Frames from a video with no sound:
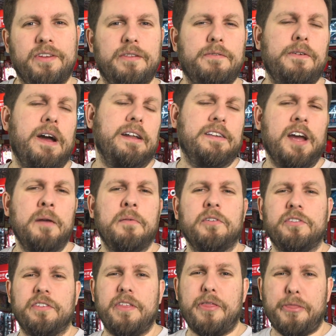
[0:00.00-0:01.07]
At the time, it
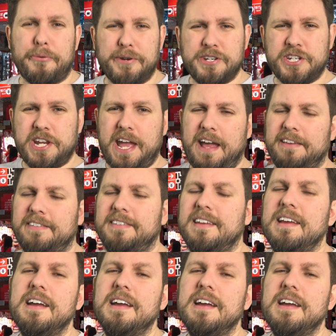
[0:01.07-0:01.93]
was the 3GS.